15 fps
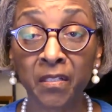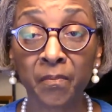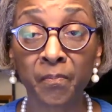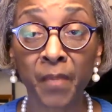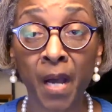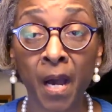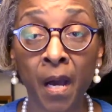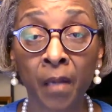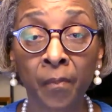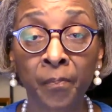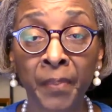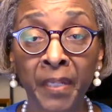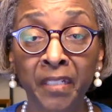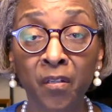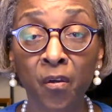
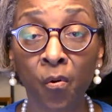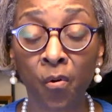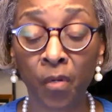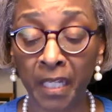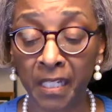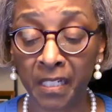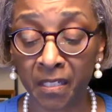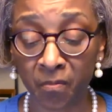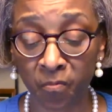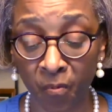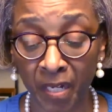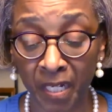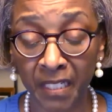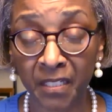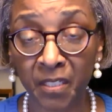
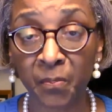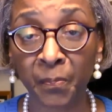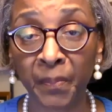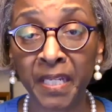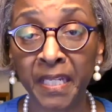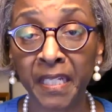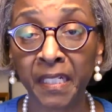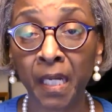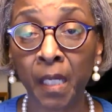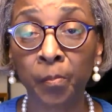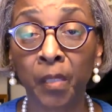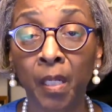really speaking up